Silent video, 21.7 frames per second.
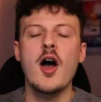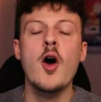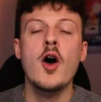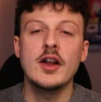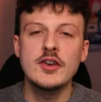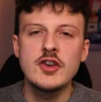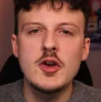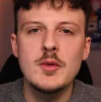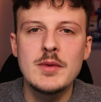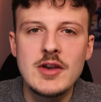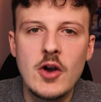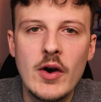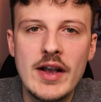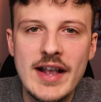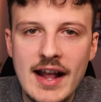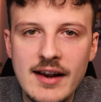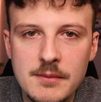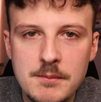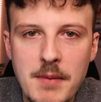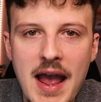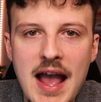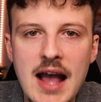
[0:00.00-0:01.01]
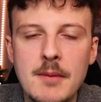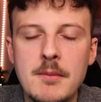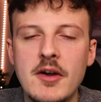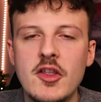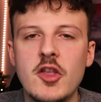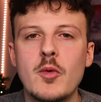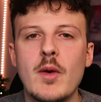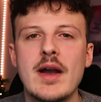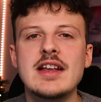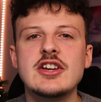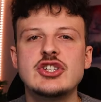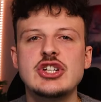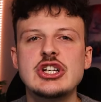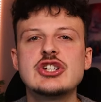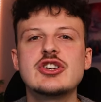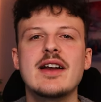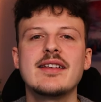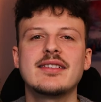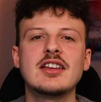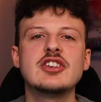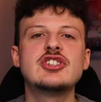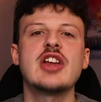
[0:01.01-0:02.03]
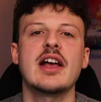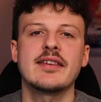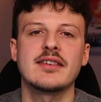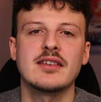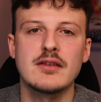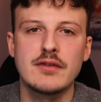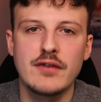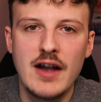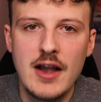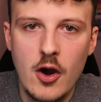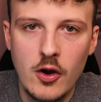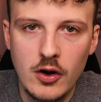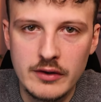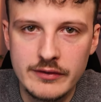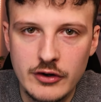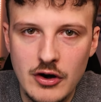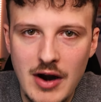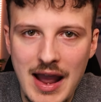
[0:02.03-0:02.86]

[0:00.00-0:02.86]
Oh, and here we go. It gets better, by the way. She tries to justify all of her